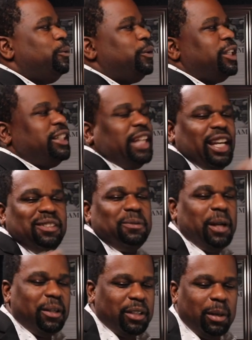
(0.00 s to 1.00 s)
really nice
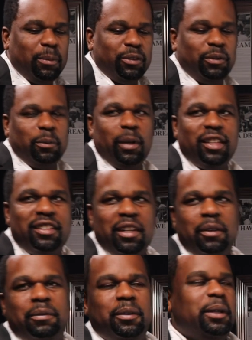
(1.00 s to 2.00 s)
round numbers for
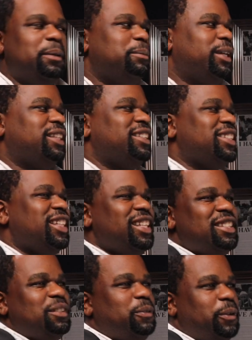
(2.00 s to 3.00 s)
myself, make this
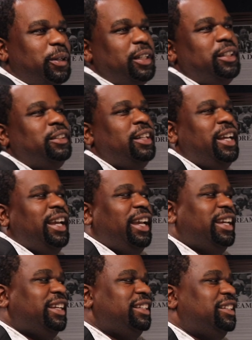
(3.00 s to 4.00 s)
easy for you,
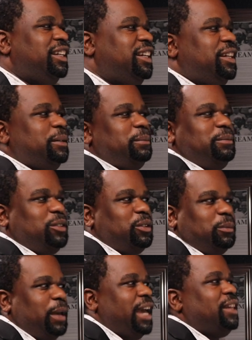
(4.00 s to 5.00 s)
and um, do
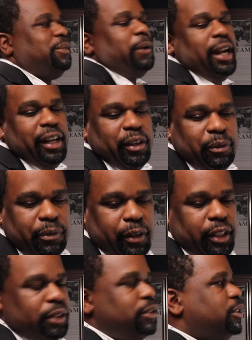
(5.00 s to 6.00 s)
the math right here in front of you.